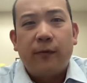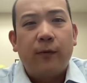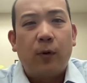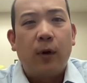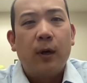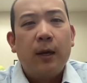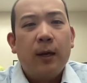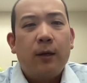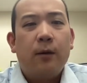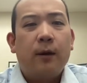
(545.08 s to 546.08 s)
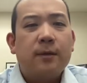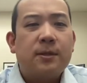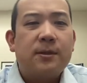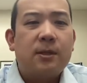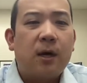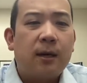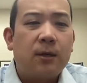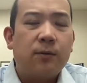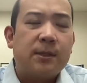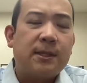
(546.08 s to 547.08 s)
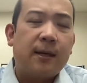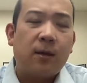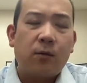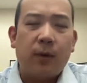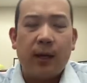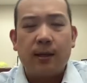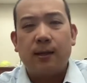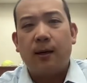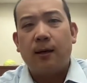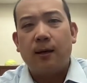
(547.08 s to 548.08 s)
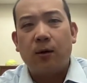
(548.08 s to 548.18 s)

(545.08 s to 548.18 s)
for you know i was talking to a second grade uh,